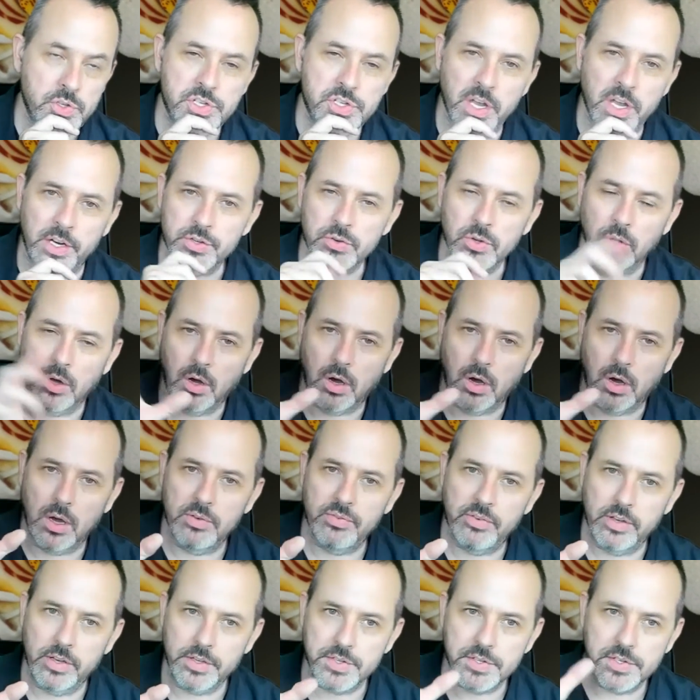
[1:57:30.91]
central
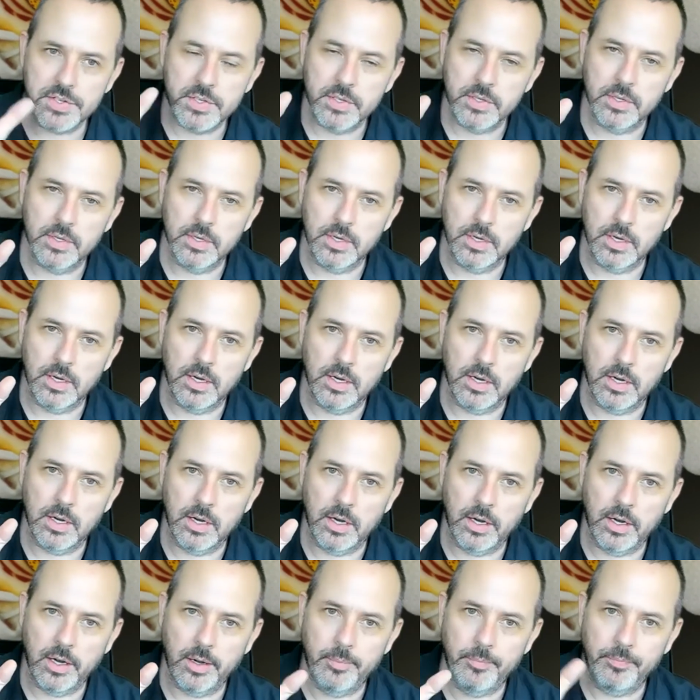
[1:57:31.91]
office
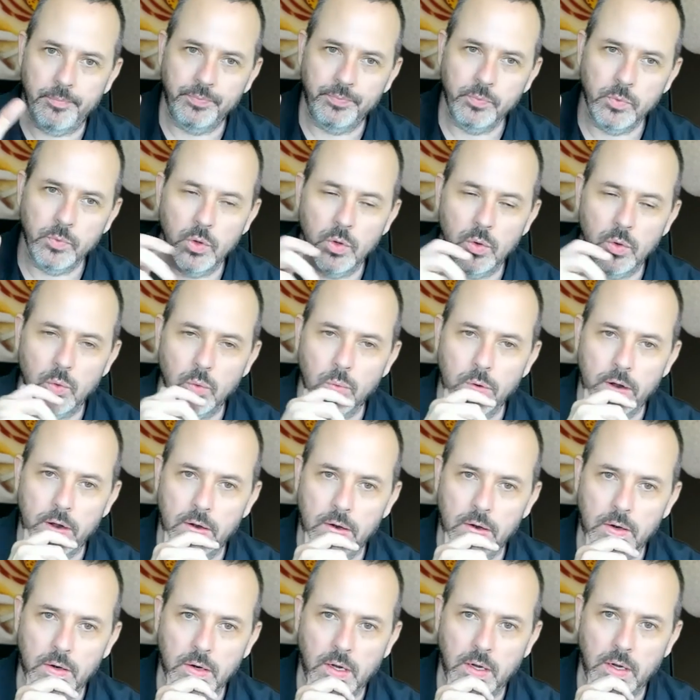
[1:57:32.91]

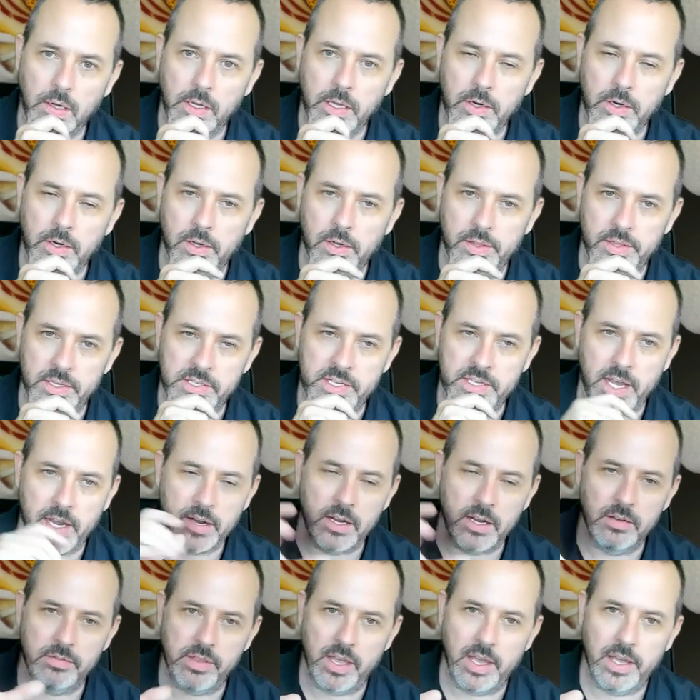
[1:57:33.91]
where the
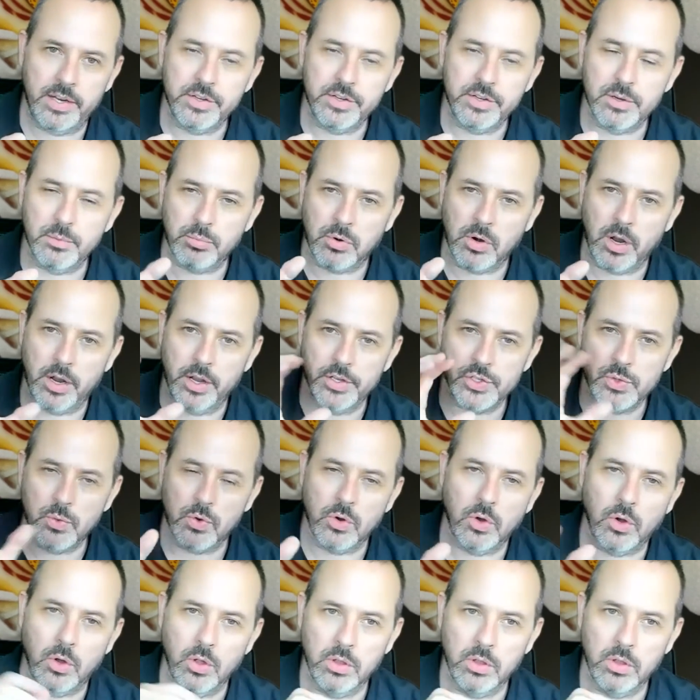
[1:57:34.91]
deck of the enterprise,